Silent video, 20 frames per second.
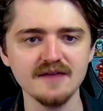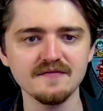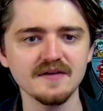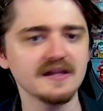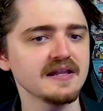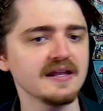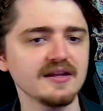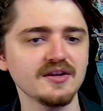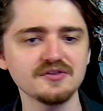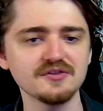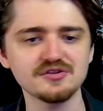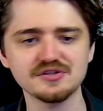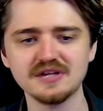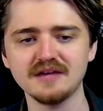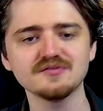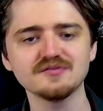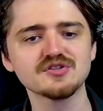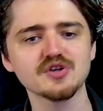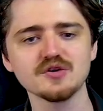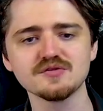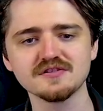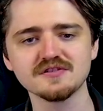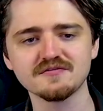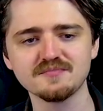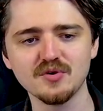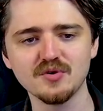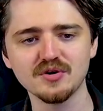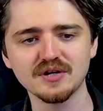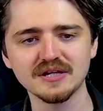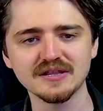And then you just have Joseph
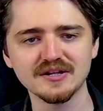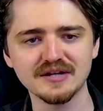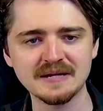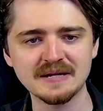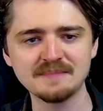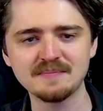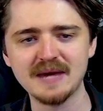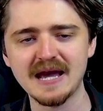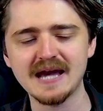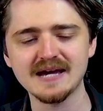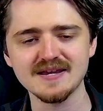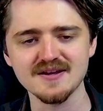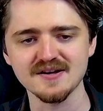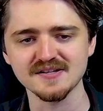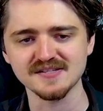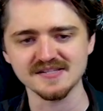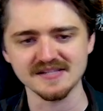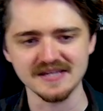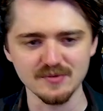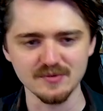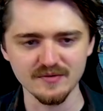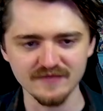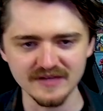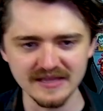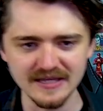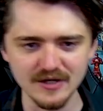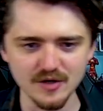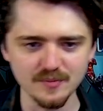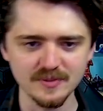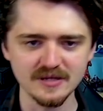Morgan looking badass in it with a
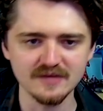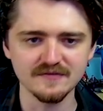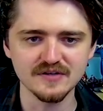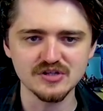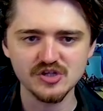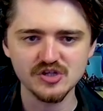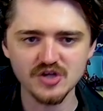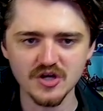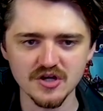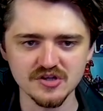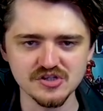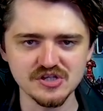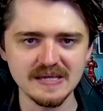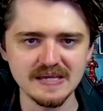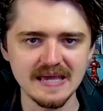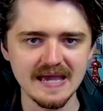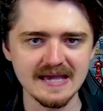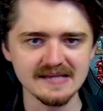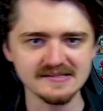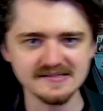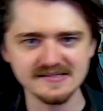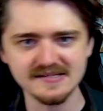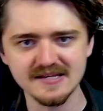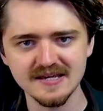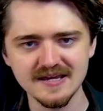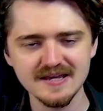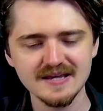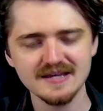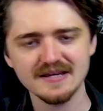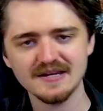little bit of a churchy-esque,
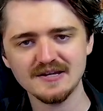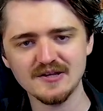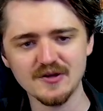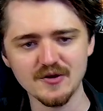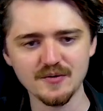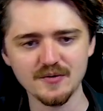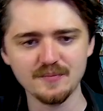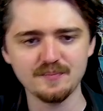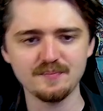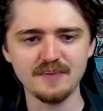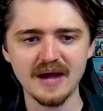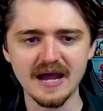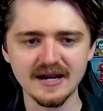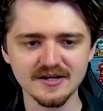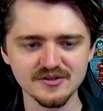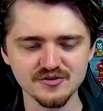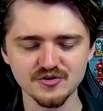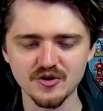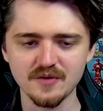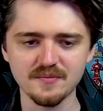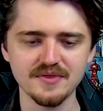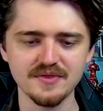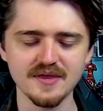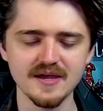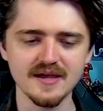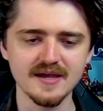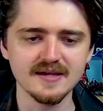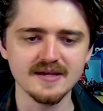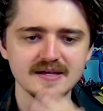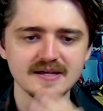you know, backdrop
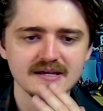there.